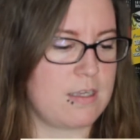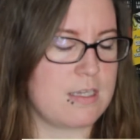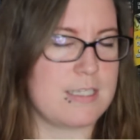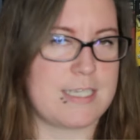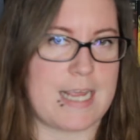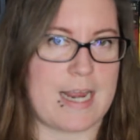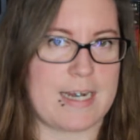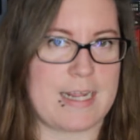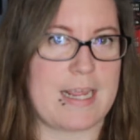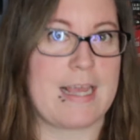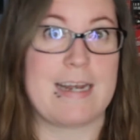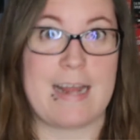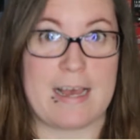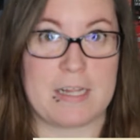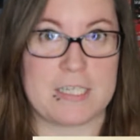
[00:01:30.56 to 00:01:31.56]
Danny,
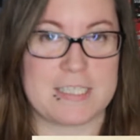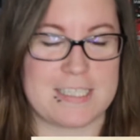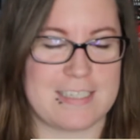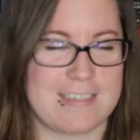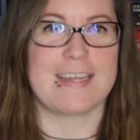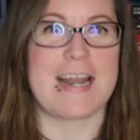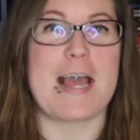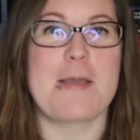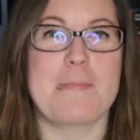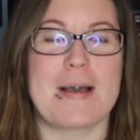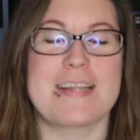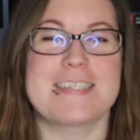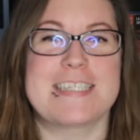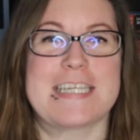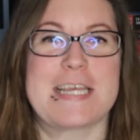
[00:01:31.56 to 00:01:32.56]
and Allison. And I am
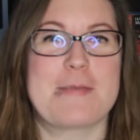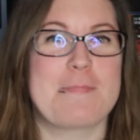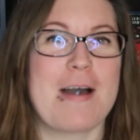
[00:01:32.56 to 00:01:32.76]
on Team